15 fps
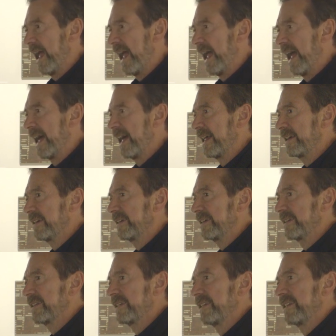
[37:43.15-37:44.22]

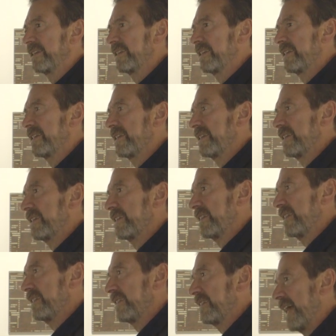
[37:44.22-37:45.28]
And
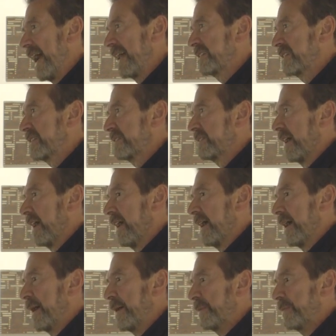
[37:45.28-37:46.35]
that's,
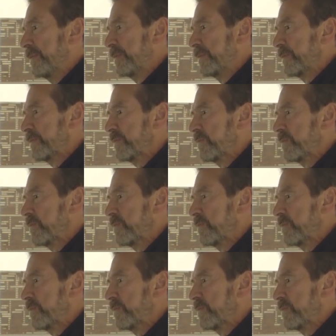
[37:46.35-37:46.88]
um,